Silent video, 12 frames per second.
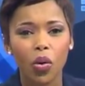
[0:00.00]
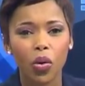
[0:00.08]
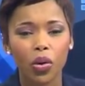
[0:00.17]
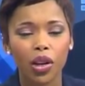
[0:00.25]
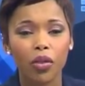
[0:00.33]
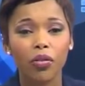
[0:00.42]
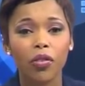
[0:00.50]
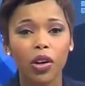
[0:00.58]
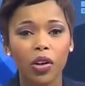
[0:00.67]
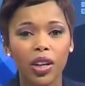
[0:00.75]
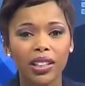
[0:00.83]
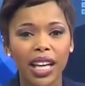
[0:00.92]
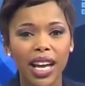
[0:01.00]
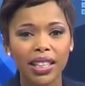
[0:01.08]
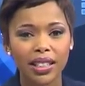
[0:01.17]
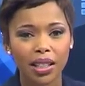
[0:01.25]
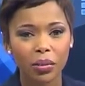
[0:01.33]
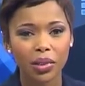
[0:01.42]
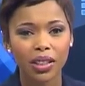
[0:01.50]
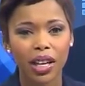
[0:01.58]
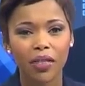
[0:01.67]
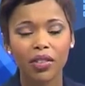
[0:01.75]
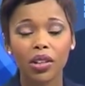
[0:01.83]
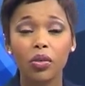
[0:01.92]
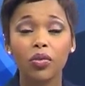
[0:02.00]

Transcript: or you can follow us at CNBC Africa,